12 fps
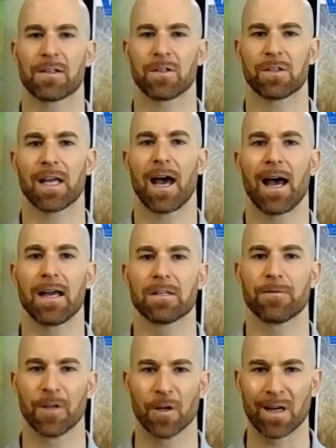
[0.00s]
exercise
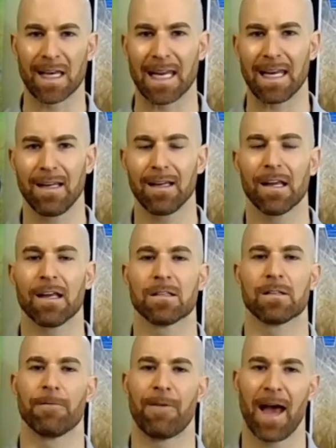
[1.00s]
for your knee is
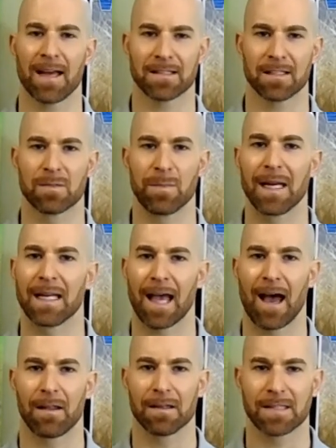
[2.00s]
the vastus
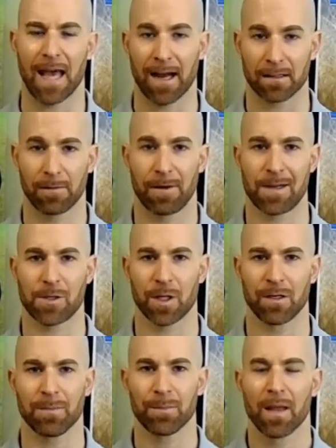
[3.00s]
medialis
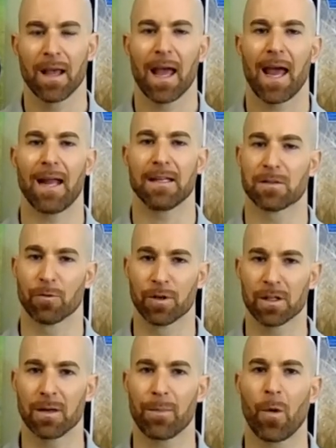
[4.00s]
activation, and it's a
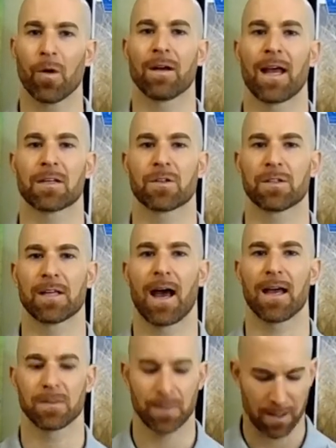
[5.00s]
really important
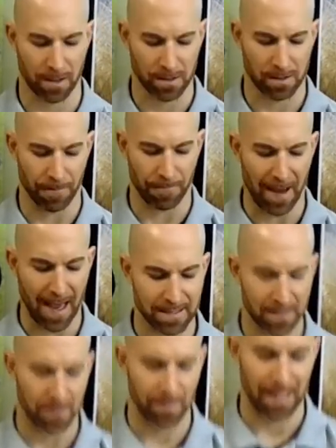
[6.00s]
exercise because the vastus